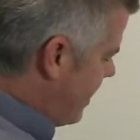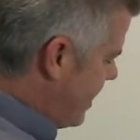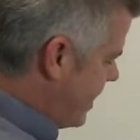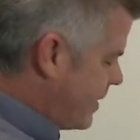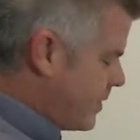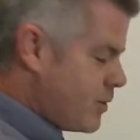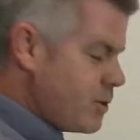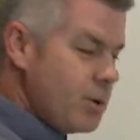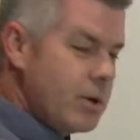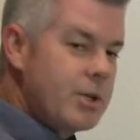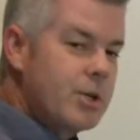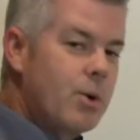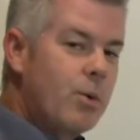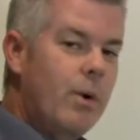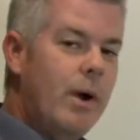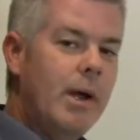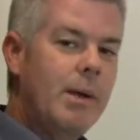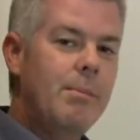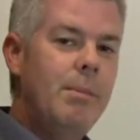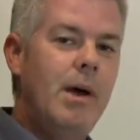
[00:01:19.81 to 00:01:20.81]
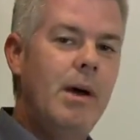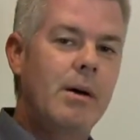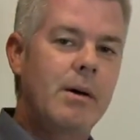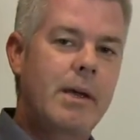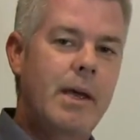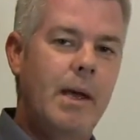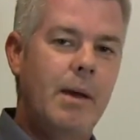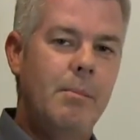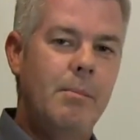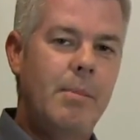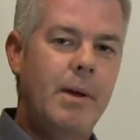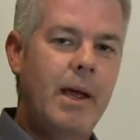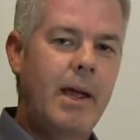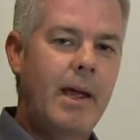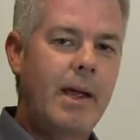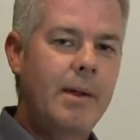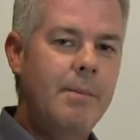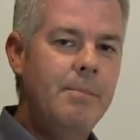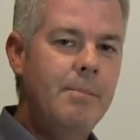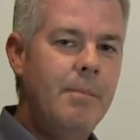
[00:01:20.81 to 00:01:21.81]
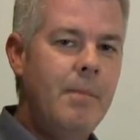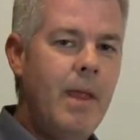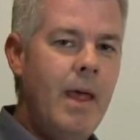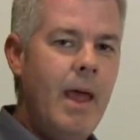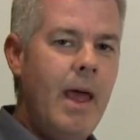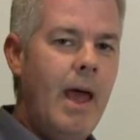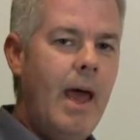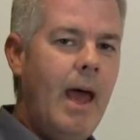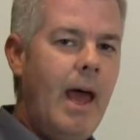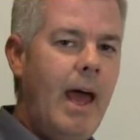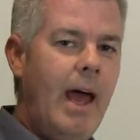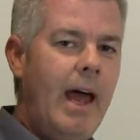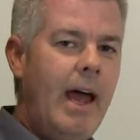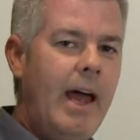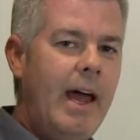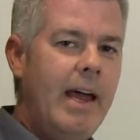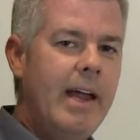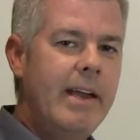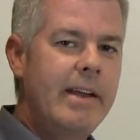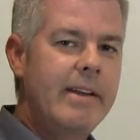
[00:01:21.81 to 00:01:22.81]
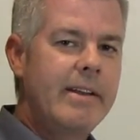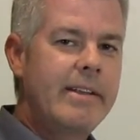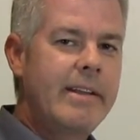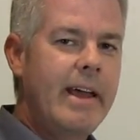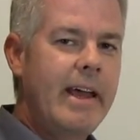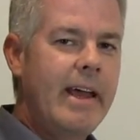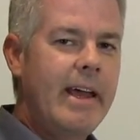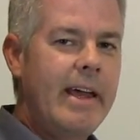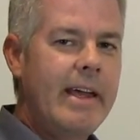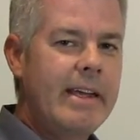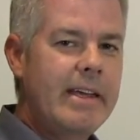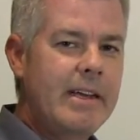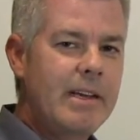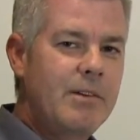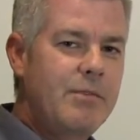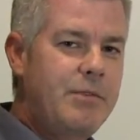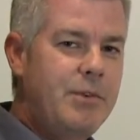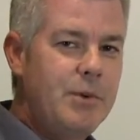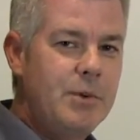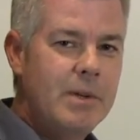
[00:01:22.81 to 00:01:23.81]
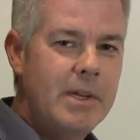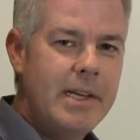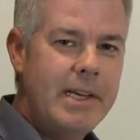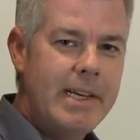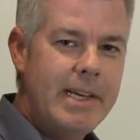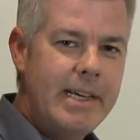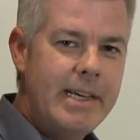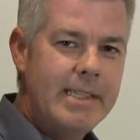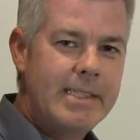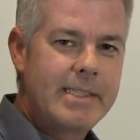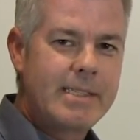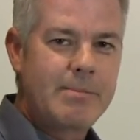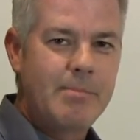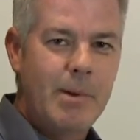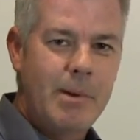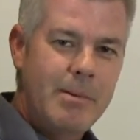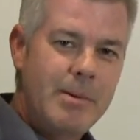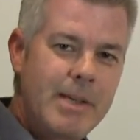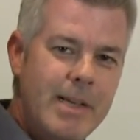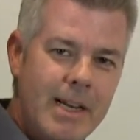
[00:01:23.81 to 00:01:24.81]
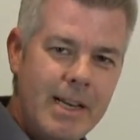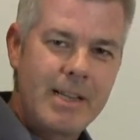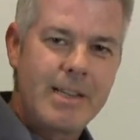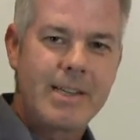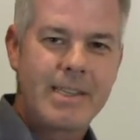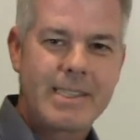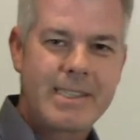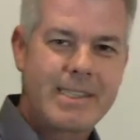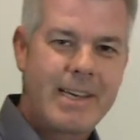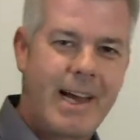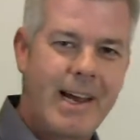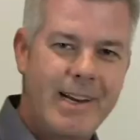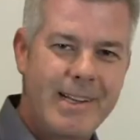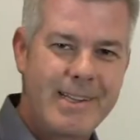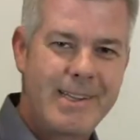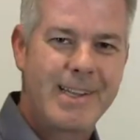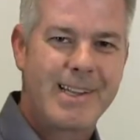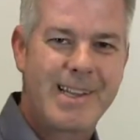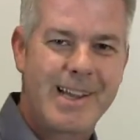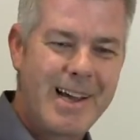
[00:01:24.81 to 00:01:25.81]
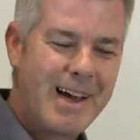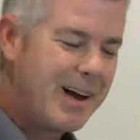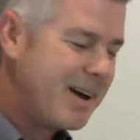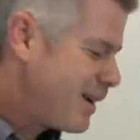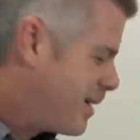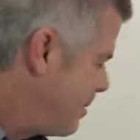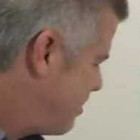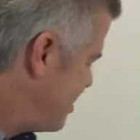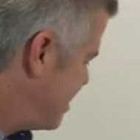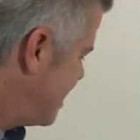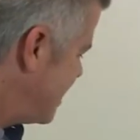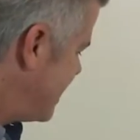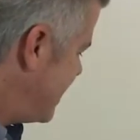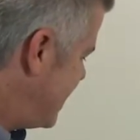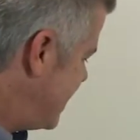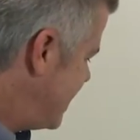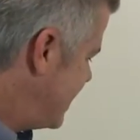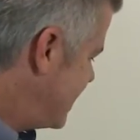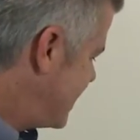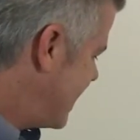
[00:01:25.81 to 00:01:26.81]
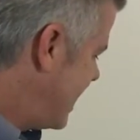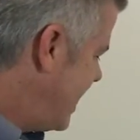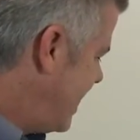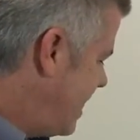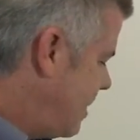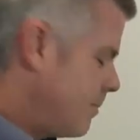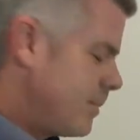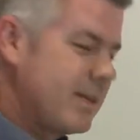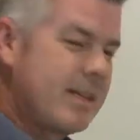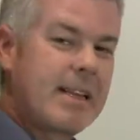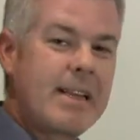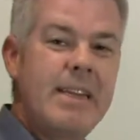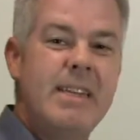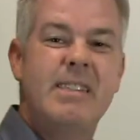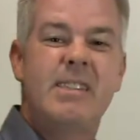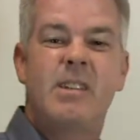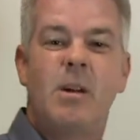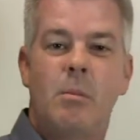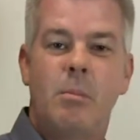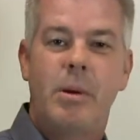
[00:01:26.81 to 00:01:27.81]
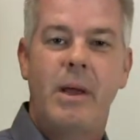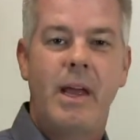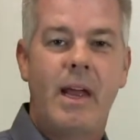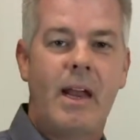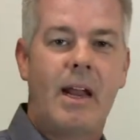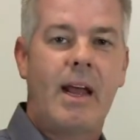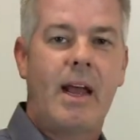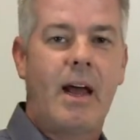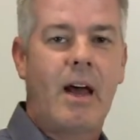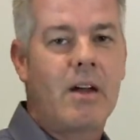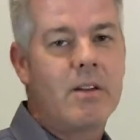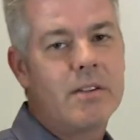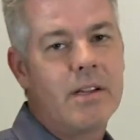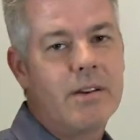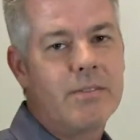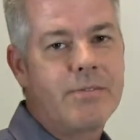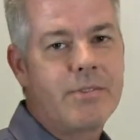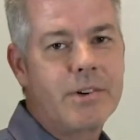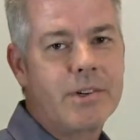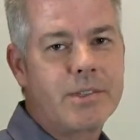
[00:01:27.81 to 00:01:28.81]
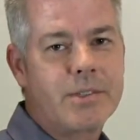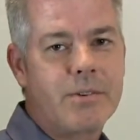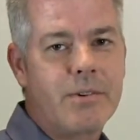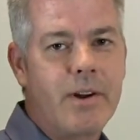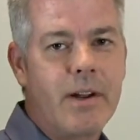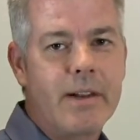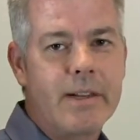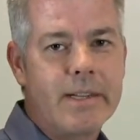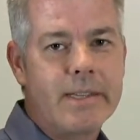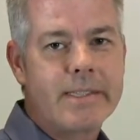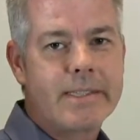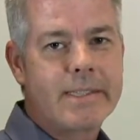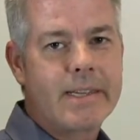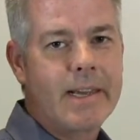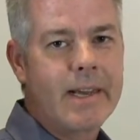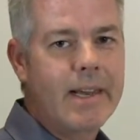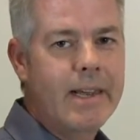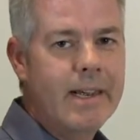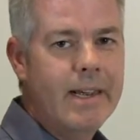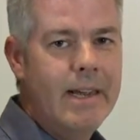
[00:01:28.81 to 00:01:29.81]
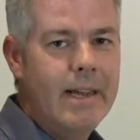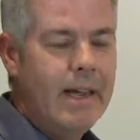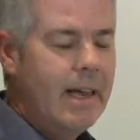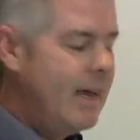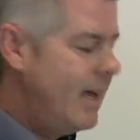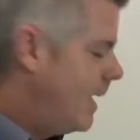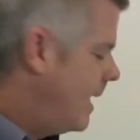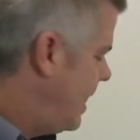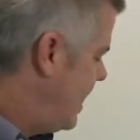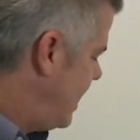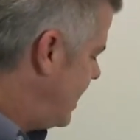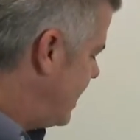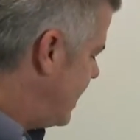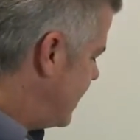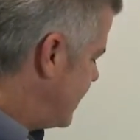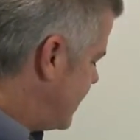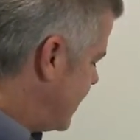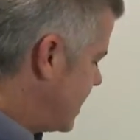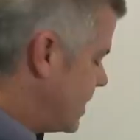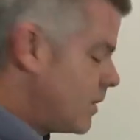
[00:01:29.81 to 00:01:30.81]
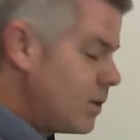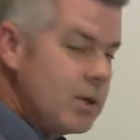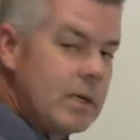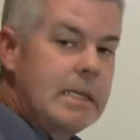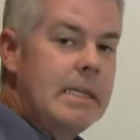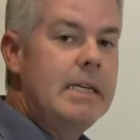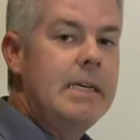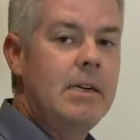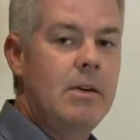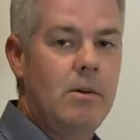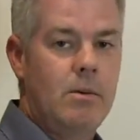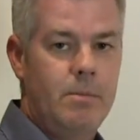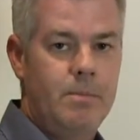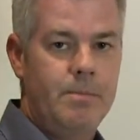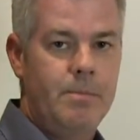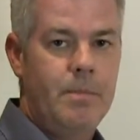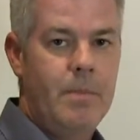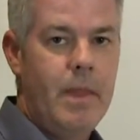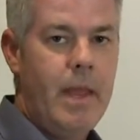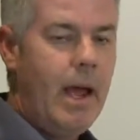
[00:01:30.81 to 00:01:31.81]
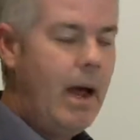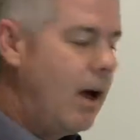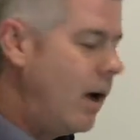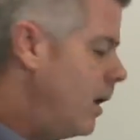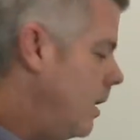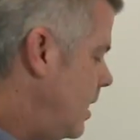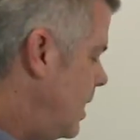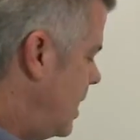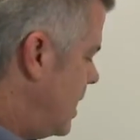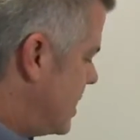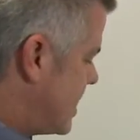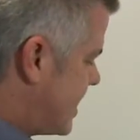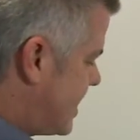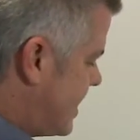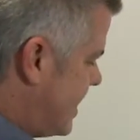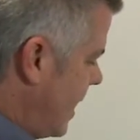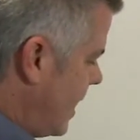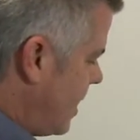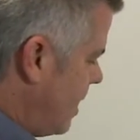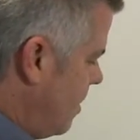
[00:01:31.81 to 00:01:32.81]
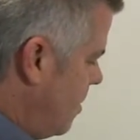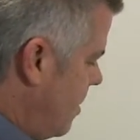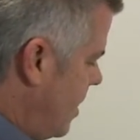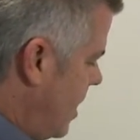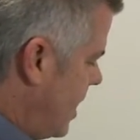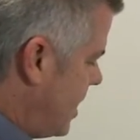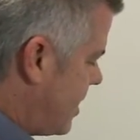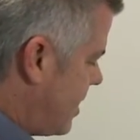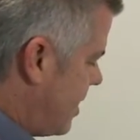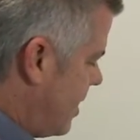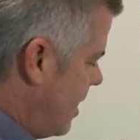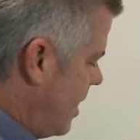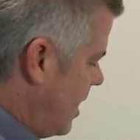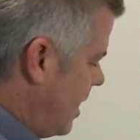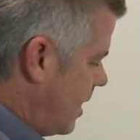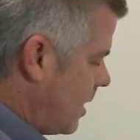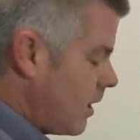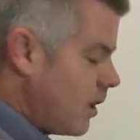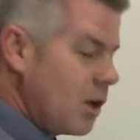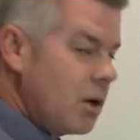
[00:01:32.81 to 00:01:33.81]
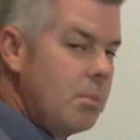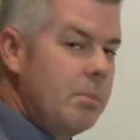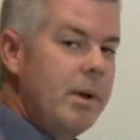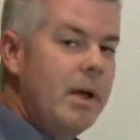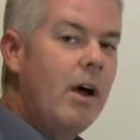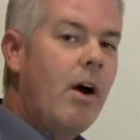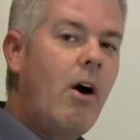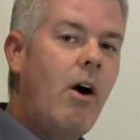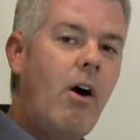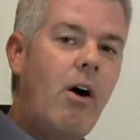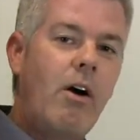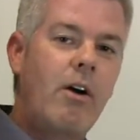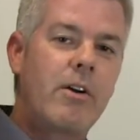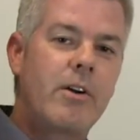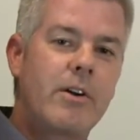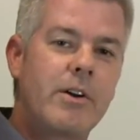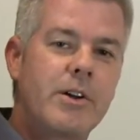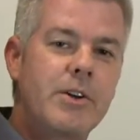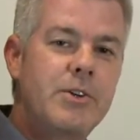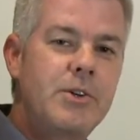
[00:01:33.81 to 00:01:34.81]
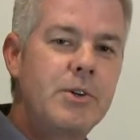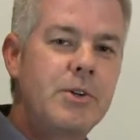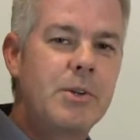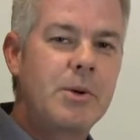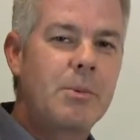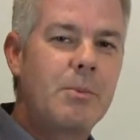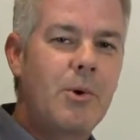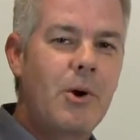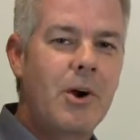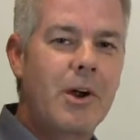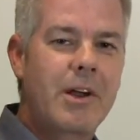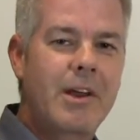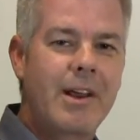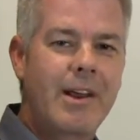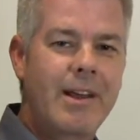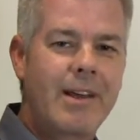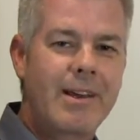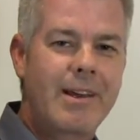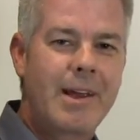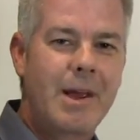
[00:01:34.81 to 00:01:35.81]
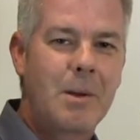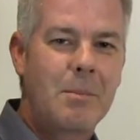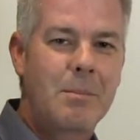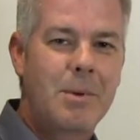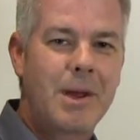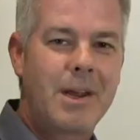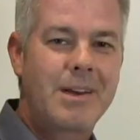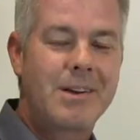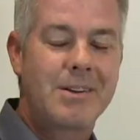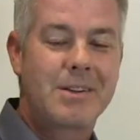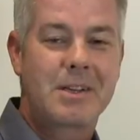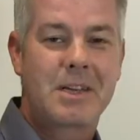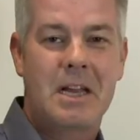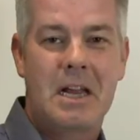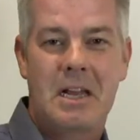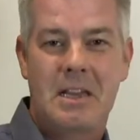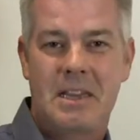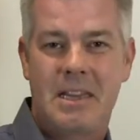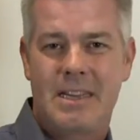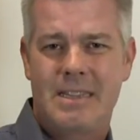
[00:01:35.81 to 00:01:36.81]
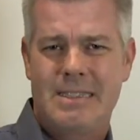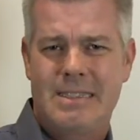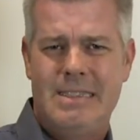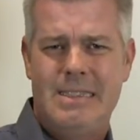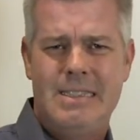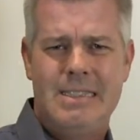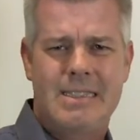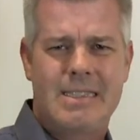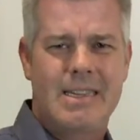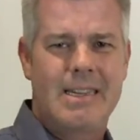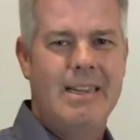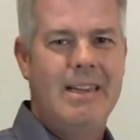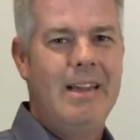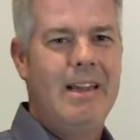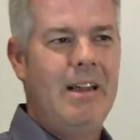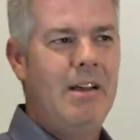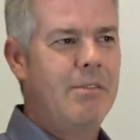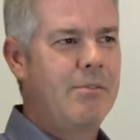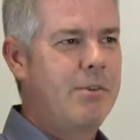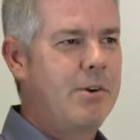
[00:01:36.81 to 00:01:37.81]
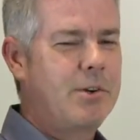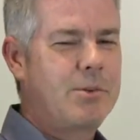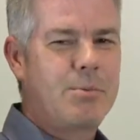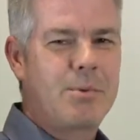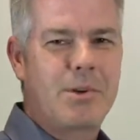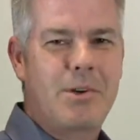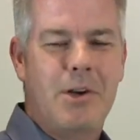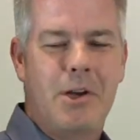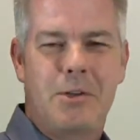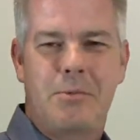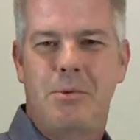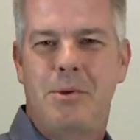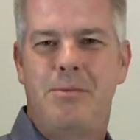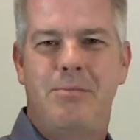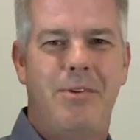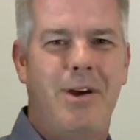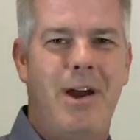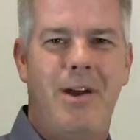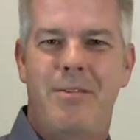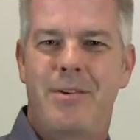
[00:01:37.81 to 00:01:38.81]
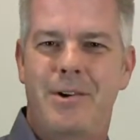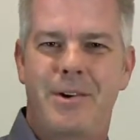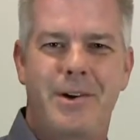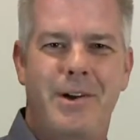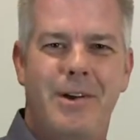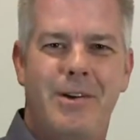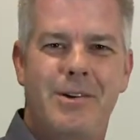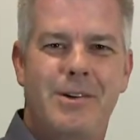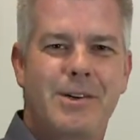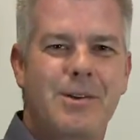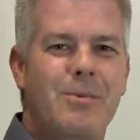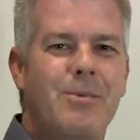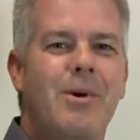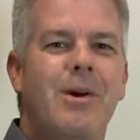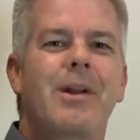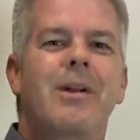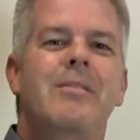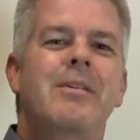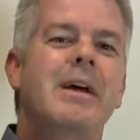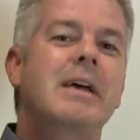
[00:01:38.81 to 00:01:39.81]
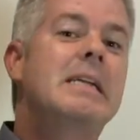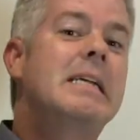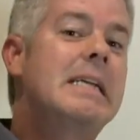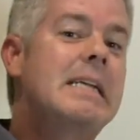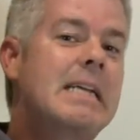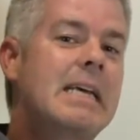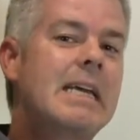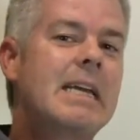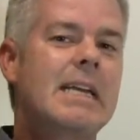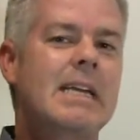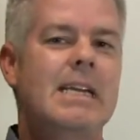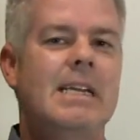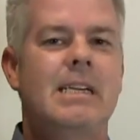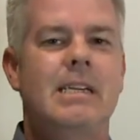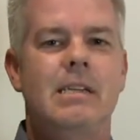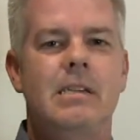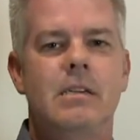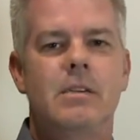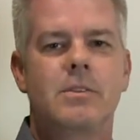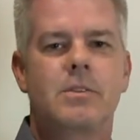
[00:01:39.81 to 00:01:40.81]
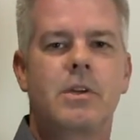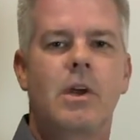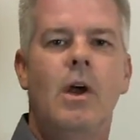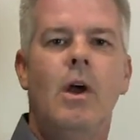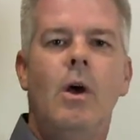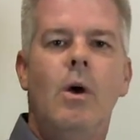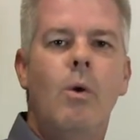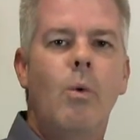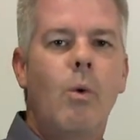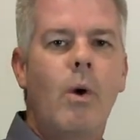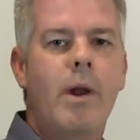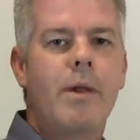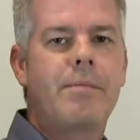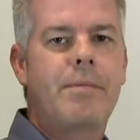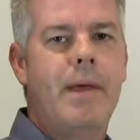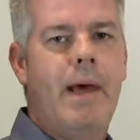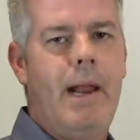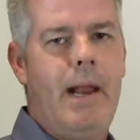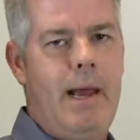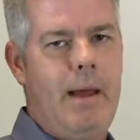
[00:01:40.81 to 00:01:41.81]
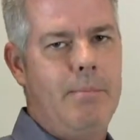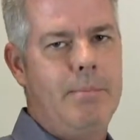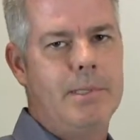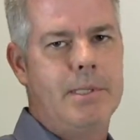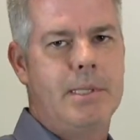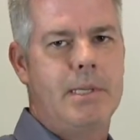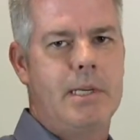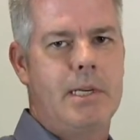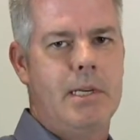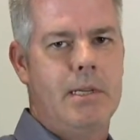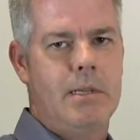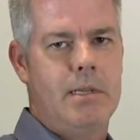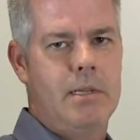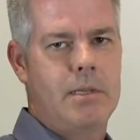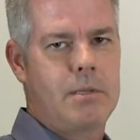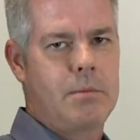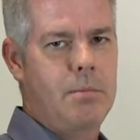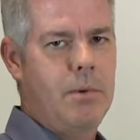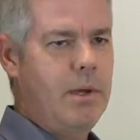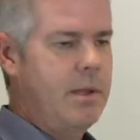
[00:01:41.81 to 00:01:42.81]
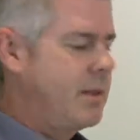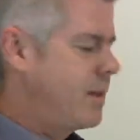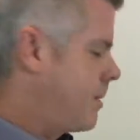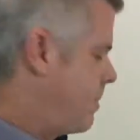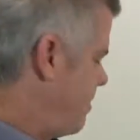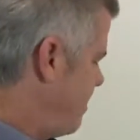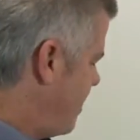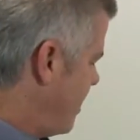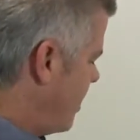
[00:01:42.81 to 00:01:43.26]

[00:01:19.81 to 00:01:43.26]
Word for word: They do a direct mail campaign and they get a few leads, maybe get a little excited that they got a couple of leads, but the leads don't pan out in that first run, let's say, and didn't do a deal. Now, second month, a little bit harder to do their marketing campaign. You know, the kind of thing, geez, the first one cost me $500 or whatever, and I didn't get any deals. What if that happens again this month?